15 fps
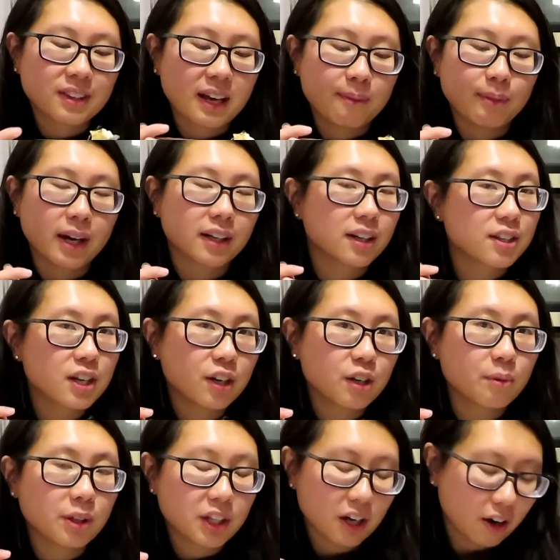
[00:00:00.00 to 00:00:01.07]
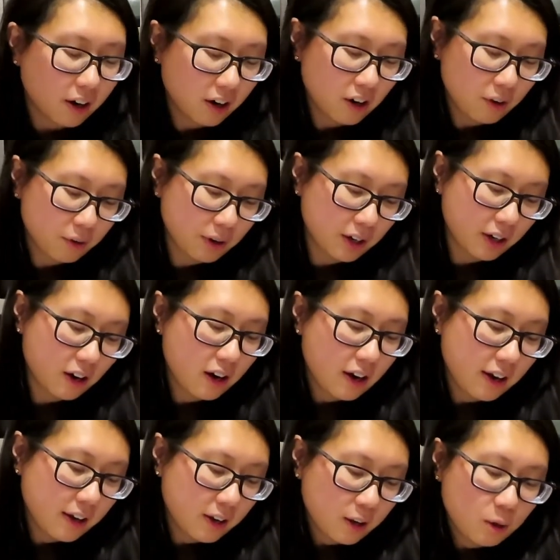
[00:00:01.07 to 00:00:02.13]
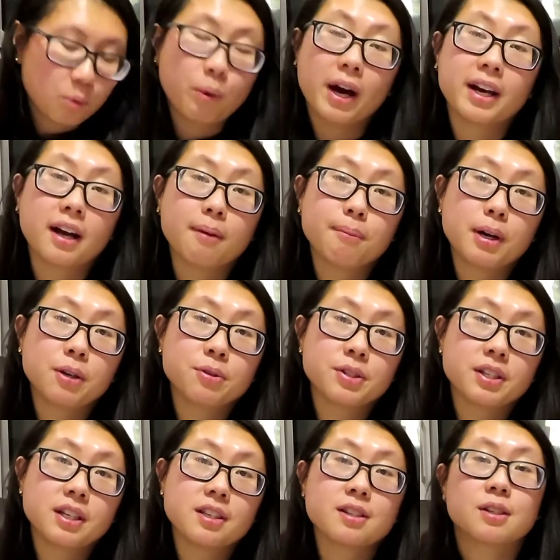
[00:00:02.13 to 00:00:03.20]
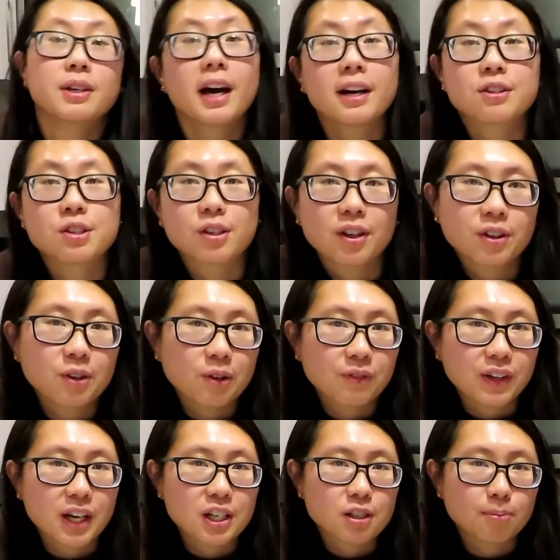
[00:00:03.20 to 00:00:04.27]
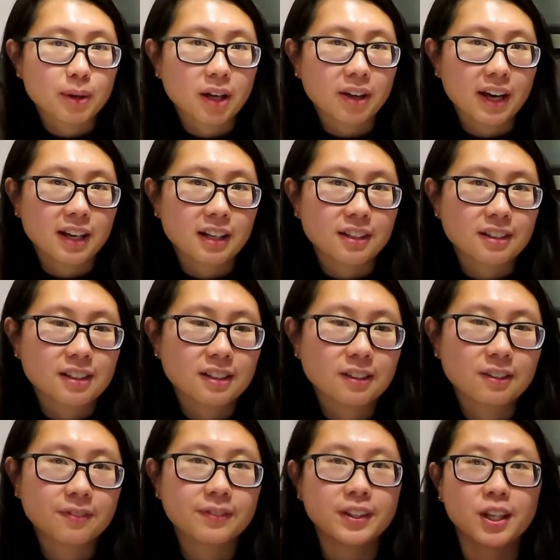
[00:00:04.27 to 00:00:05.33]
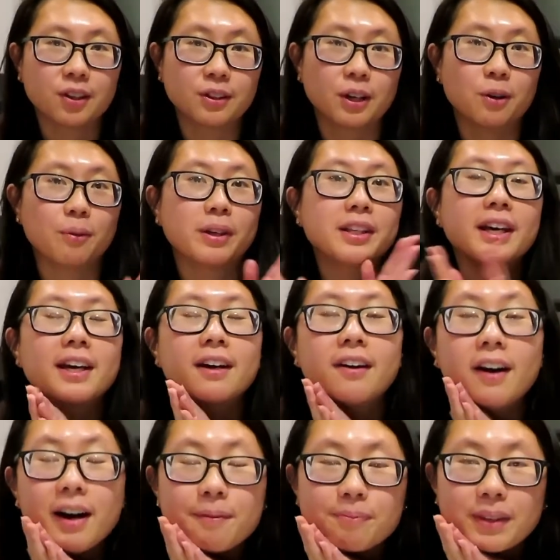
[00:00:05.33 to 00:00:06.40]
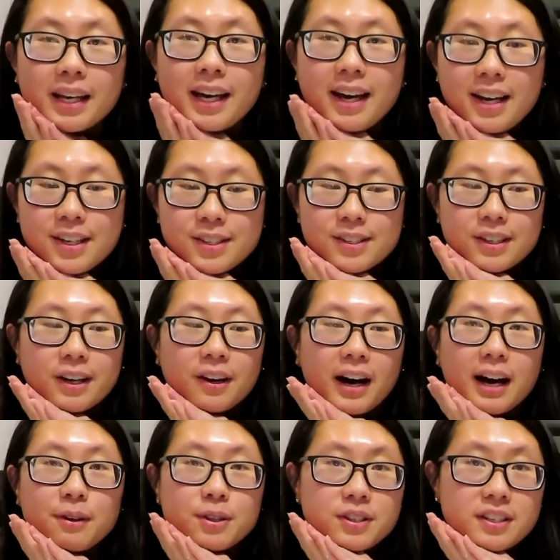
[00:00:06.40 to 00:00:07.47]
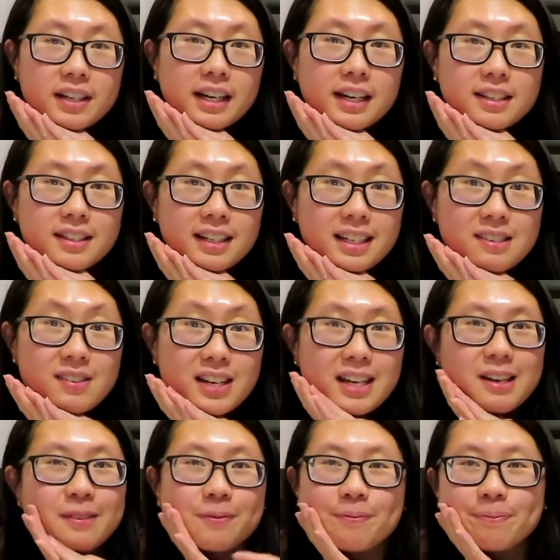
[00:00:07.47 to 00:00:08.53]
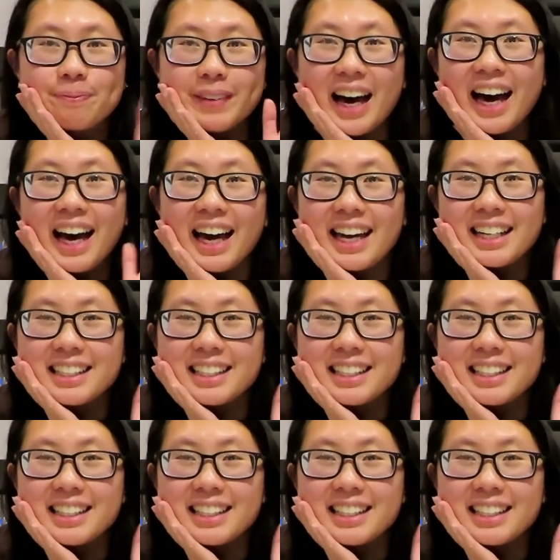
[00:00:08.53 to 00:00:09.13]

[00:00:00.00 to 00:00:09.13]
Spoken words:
I'm not going to tell you what they are or when I'm posting, so yeah, turn on the notification bell and you'll know when they are up. So I will see you guys in the next video. Bye!